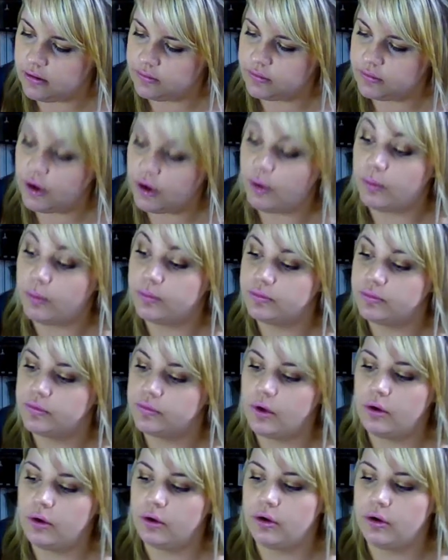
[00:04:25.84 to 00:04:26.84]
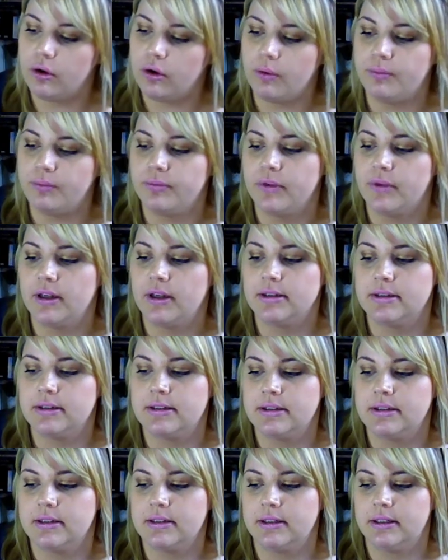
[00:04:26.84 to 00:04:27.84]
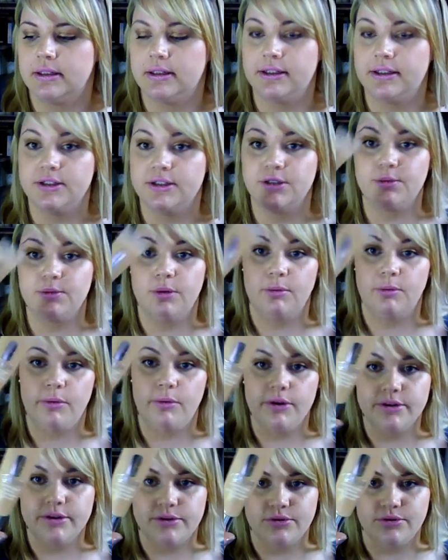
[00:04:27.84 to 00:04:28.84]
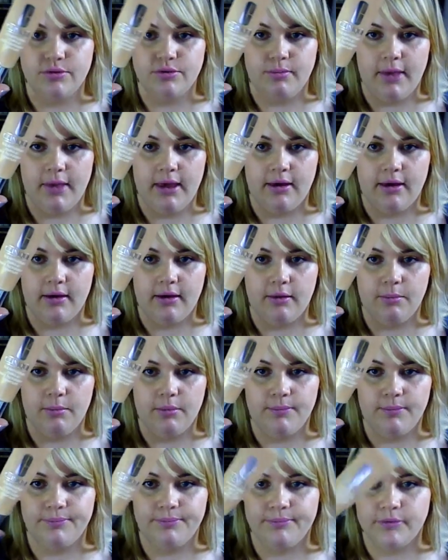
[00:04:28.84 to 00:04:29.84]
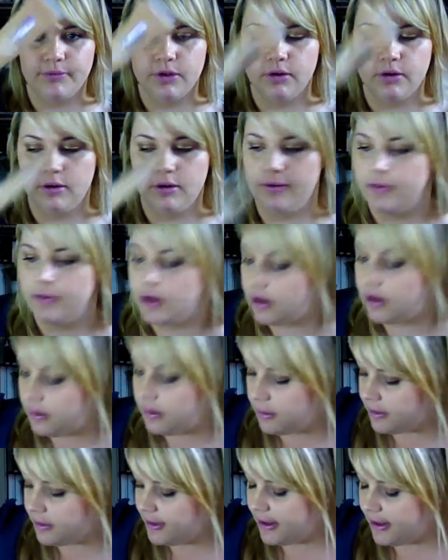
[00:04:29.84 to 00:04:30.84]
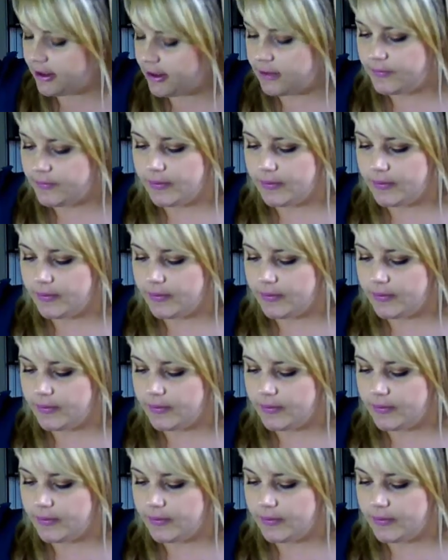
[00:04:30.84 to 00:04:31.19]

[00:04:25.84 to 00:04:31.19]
No. It's Clinique Super Moisture Makeup. Totally forgot about that.